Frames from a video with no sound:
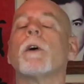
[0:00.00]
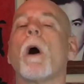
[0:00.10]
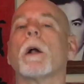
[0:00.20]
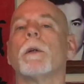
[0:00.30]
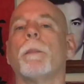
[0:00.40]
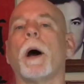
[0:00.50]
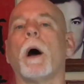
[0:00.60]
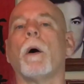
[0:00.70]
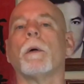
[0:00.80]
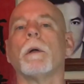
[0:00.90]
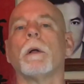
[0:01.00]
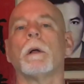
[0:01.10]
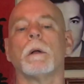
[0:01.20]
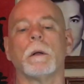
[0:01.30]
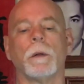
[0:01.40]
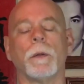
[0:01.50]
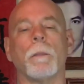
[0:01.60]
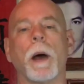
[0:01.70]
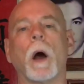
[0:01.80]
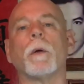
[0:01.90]
talked about the
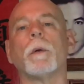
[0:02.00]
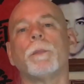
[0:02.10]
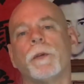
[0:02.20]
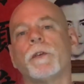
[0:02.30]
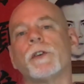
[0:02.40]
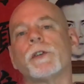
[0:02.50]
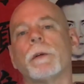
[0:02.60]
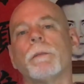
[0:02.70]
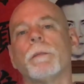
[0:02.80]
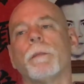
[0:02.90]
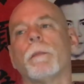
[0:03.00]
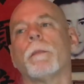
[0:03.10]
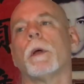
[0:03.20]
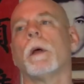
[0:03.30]
mounted position.